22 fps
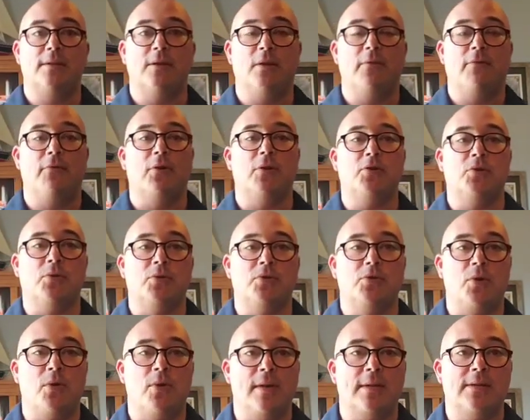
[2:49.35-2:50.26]
So virtual
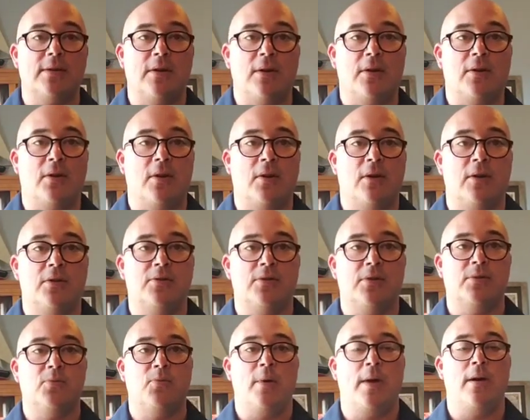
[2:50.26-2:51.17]
showings are encouraged
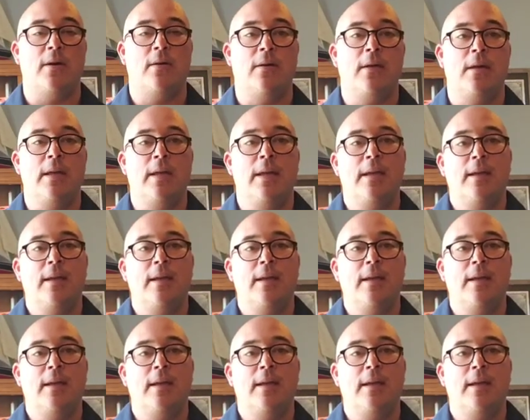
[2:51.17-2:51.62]
as well.